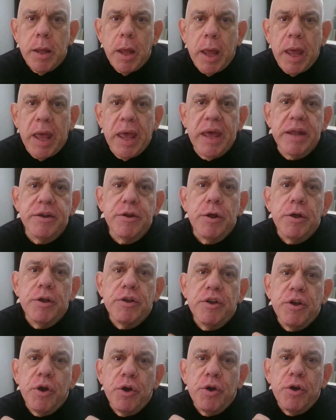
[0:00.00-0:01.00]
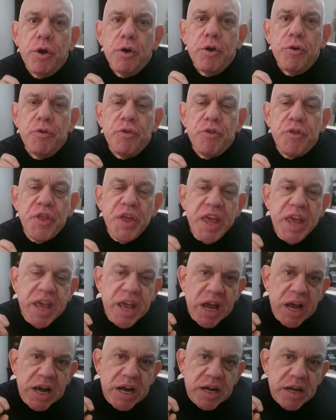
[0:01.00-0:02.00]
And the
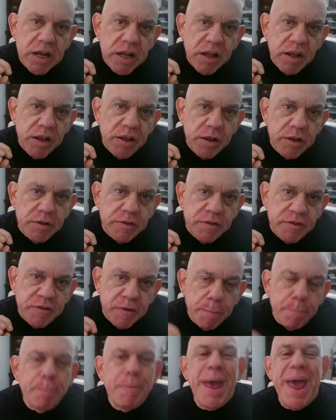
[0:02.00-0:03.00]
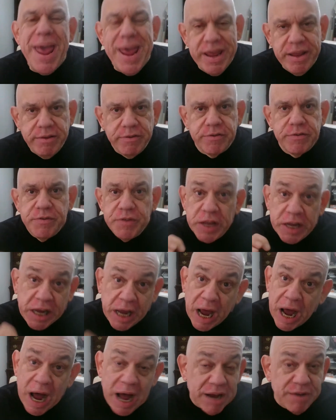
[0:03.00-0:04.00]
debate, the
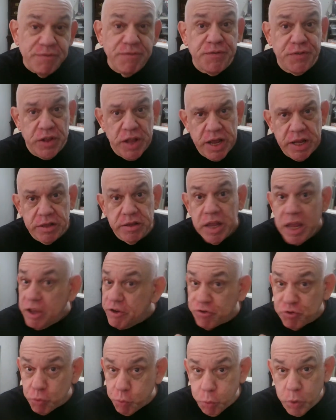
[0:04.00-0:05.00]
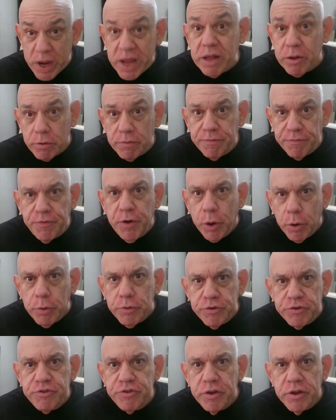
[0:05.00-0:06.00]
conflict is real,
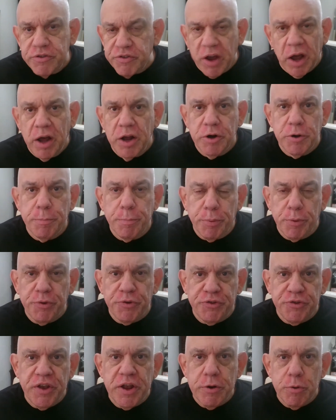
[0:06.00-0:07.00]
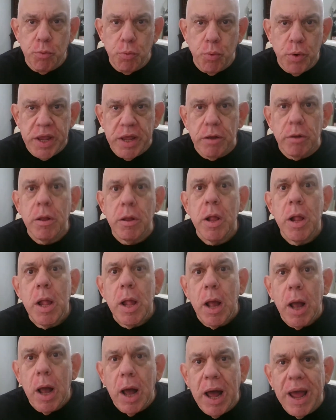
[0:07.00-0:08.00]
folks. It's 100% real.
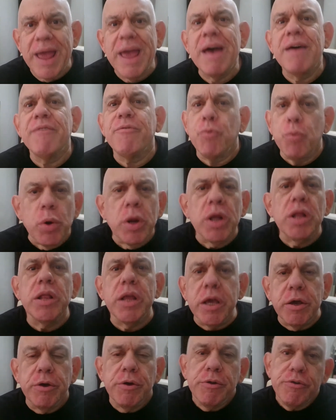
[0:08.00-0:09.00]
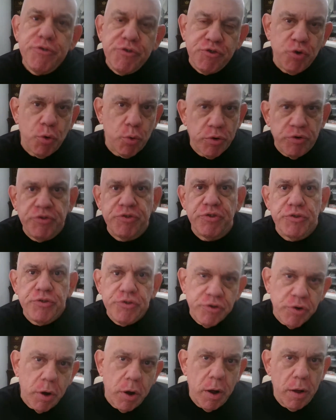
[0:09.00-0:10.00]
I have really good
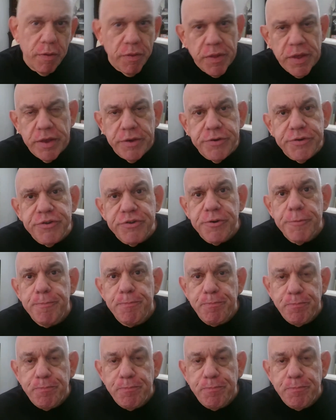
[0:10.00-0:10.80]
sources on this.